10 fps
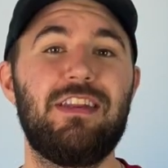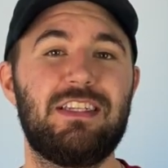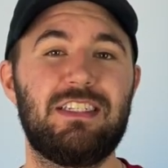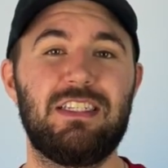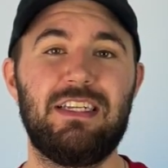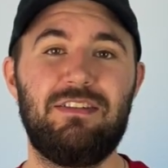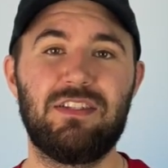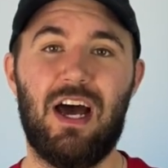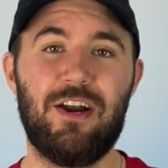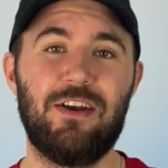his sleeves,
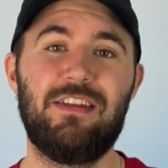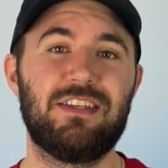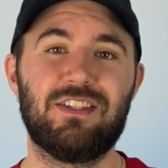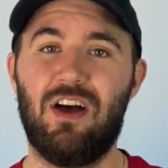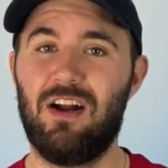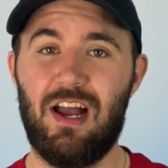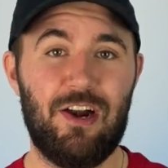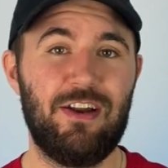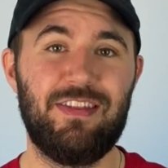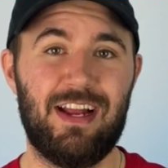underneath his sock,
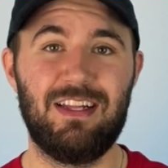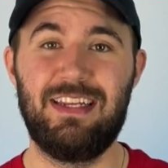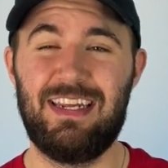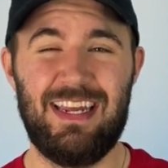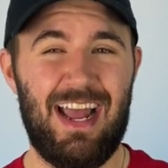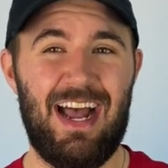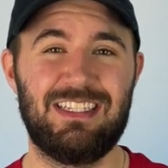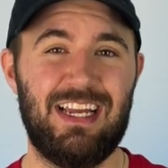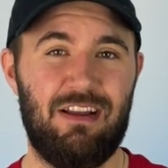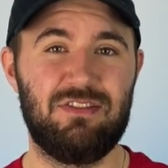underneath that cleat, he has
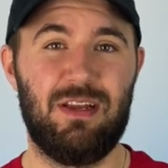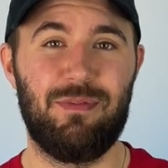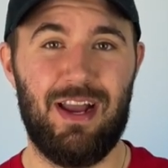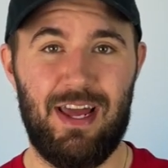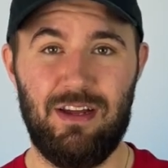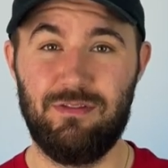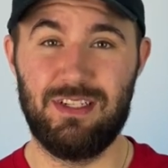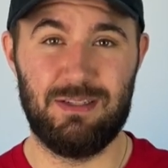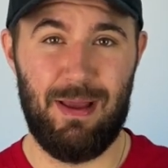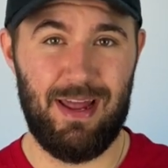to have some kind of
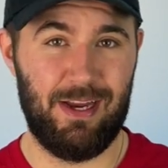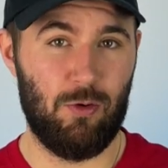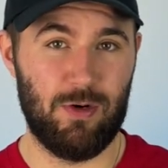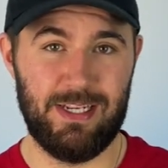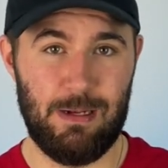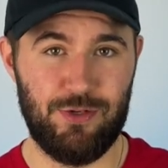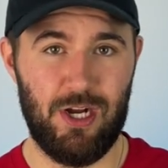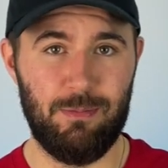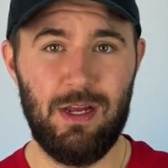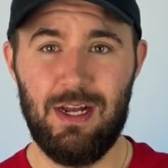spatting or tape
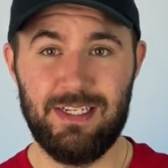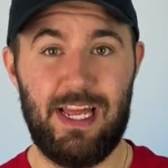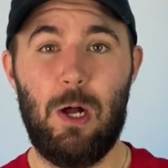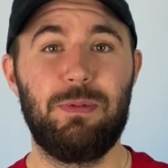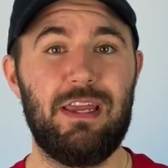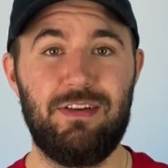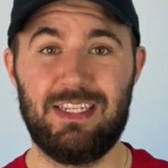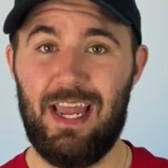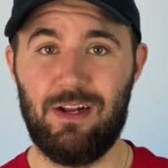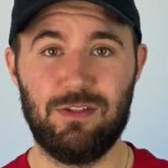job to help give his
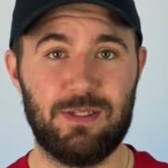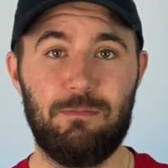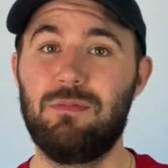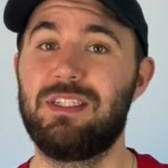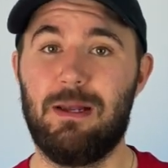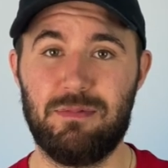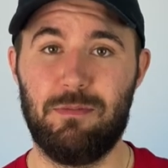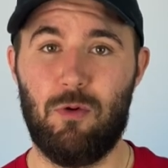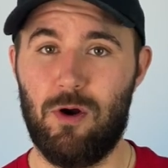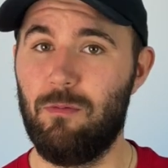ankles some
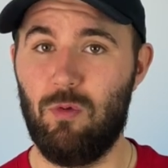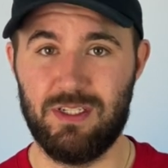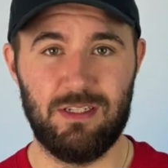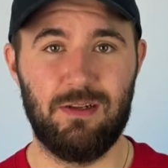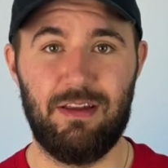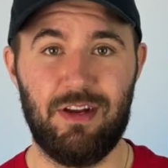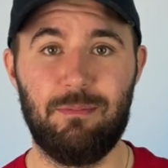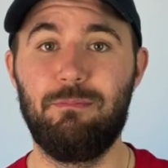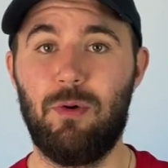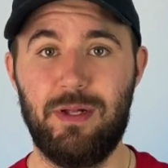support while still giving
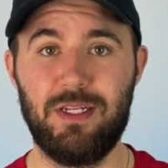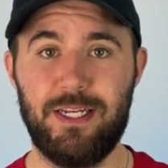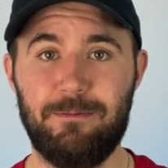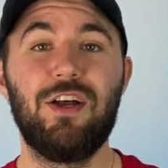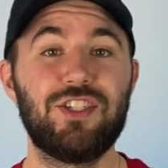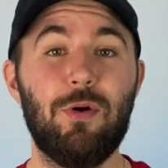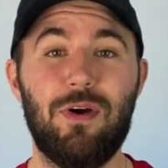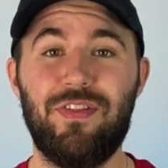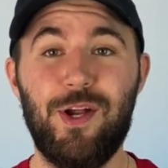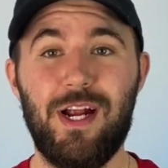him mobility. So
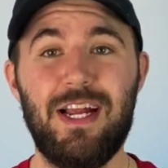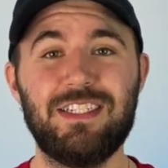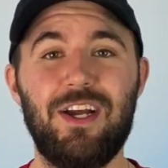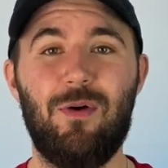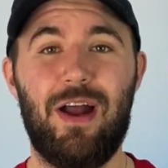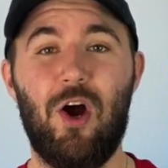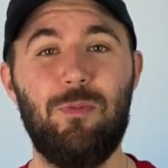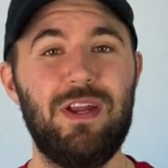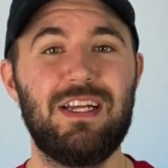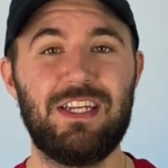there you guys go. I
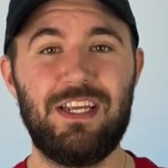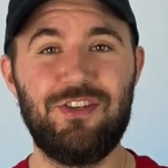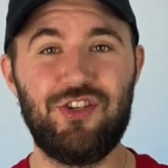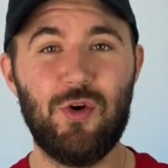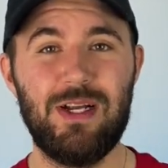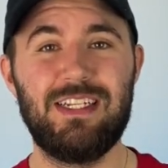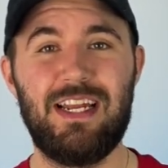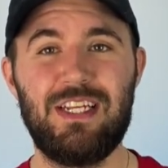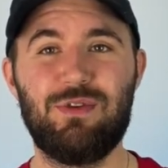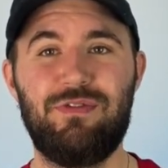hope you guys enjoyed
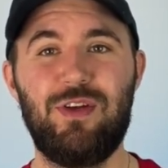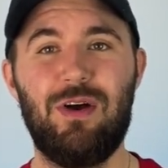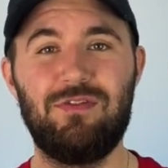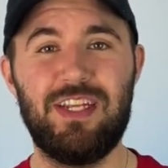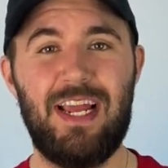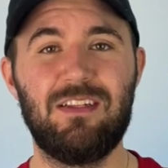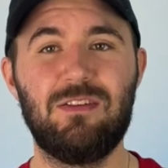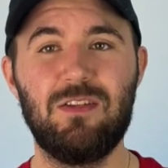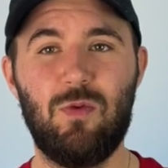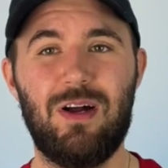today's review of Taylor
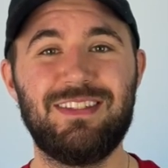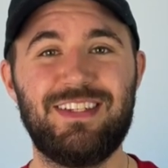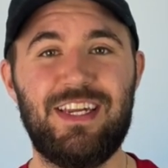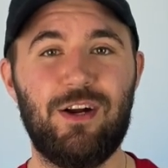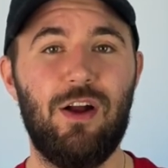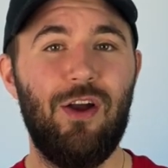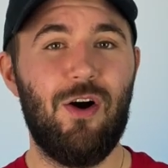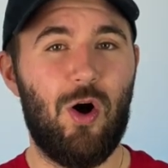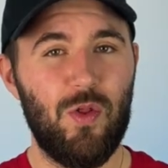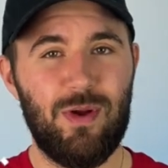Lewan's gear,
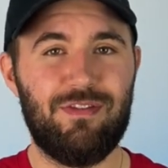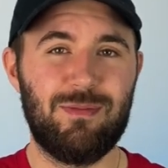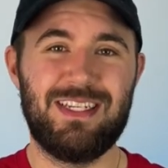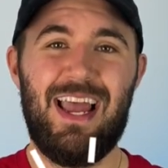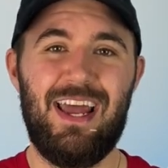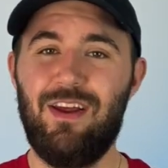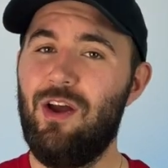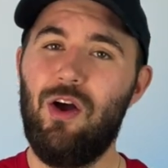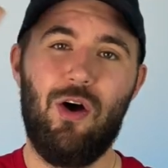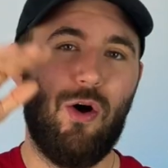all the way from his head
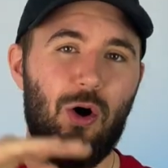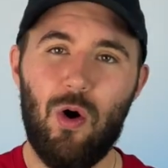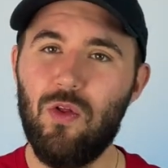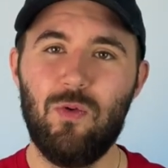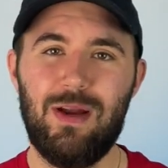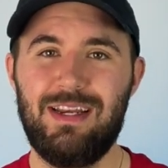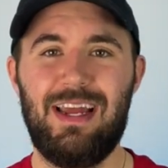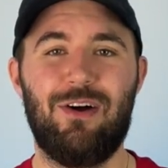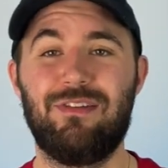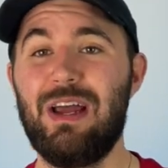all the way
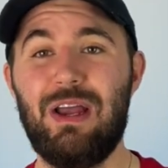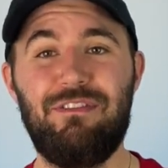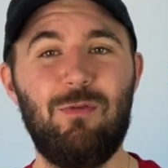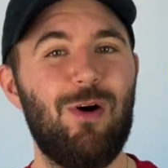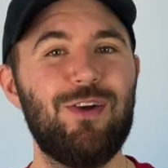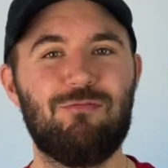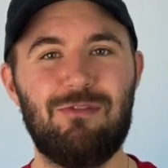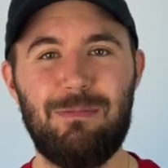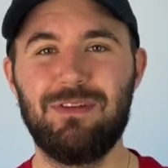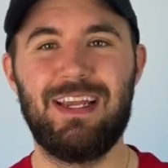down. Now, if you want to
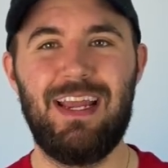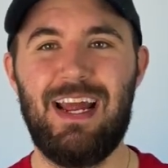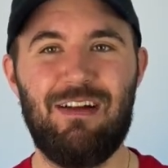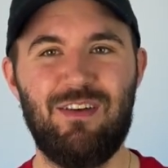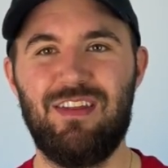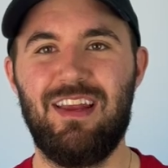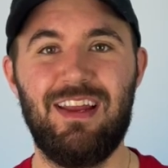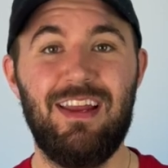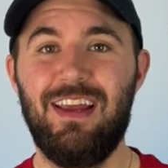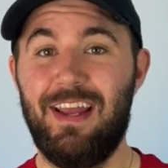replicate
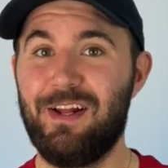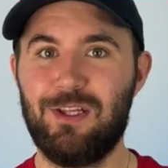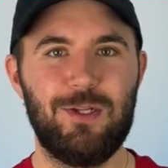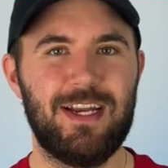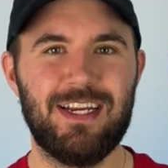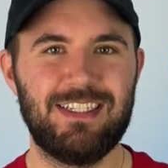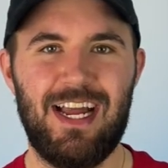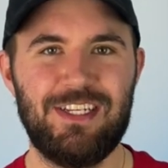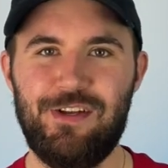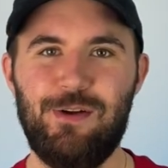everything, including his
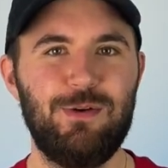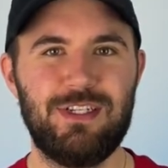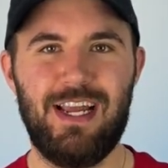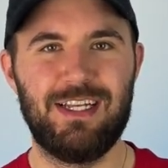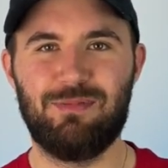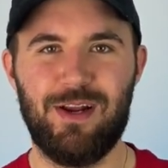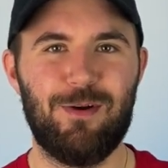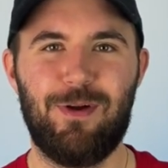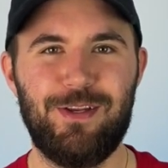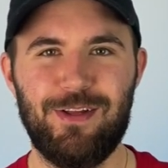tattoos, yeah, it's probably gonna
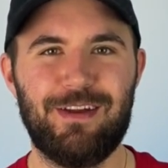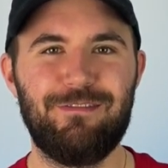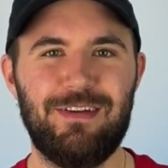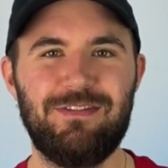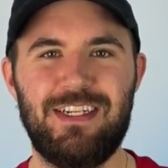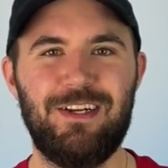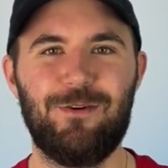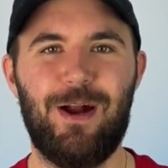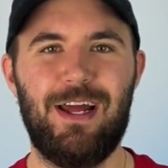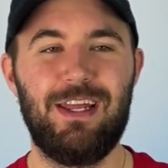run you like 15
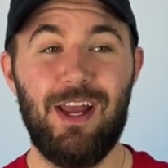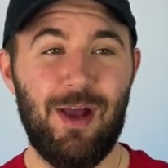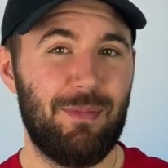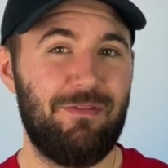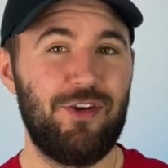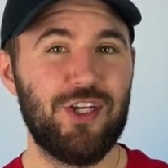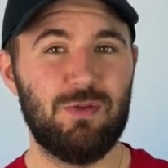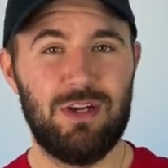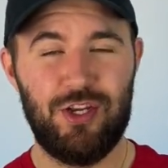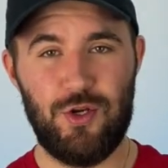grand. But if you just
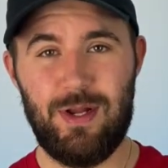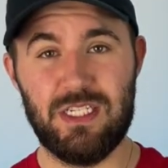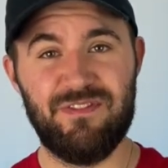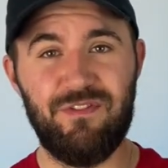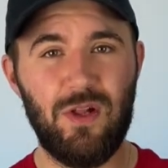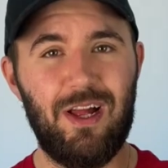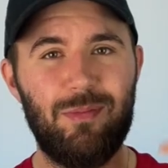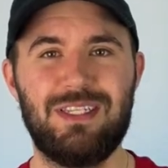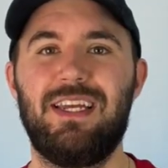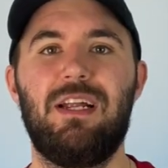want to do his full
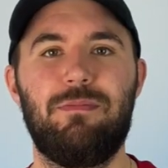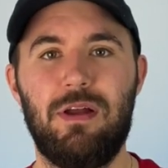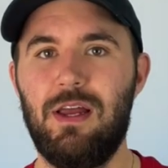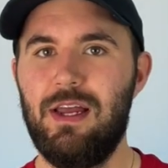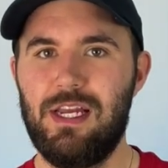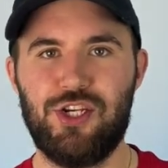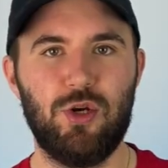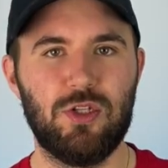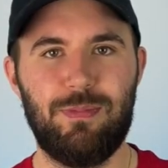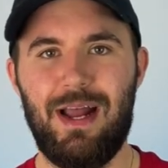helmet setup, his
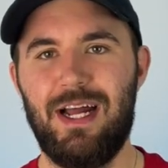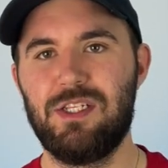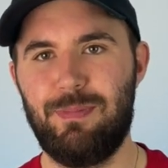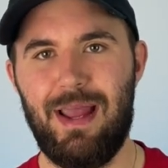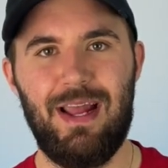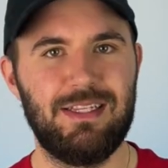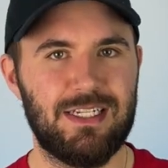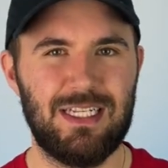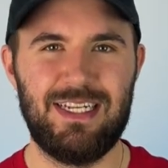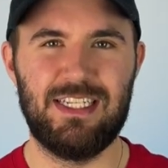shoulder pads, pants,
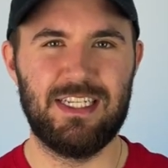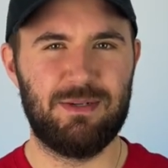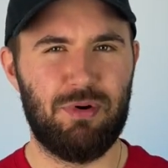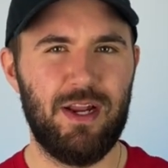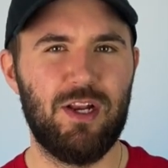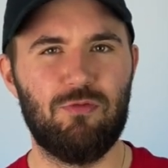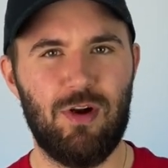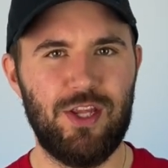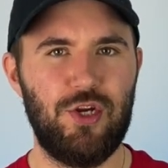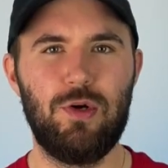cleats, it's probably gonna
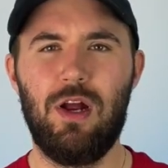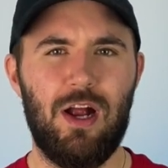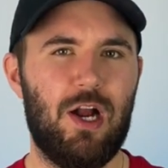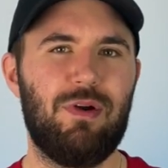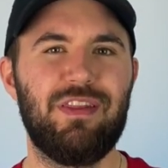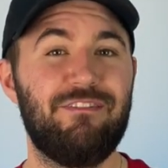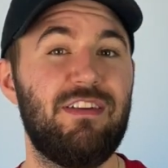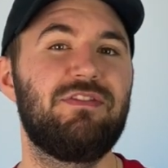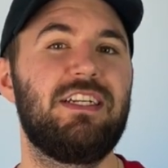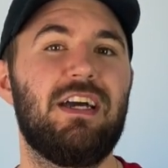run you around the
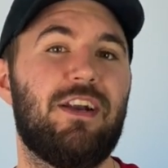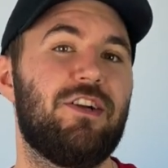$1,500 to